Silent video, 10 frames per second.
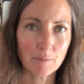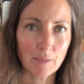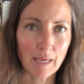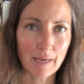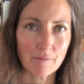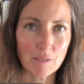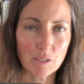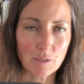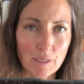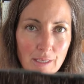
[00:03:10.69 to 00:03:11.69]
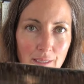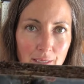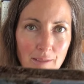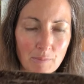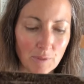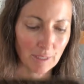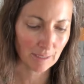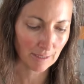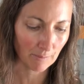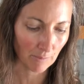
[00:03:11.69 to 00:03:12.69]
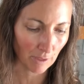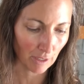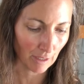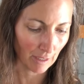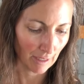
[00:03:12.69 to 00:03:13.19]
when I have the dirt in it. Pretty simple.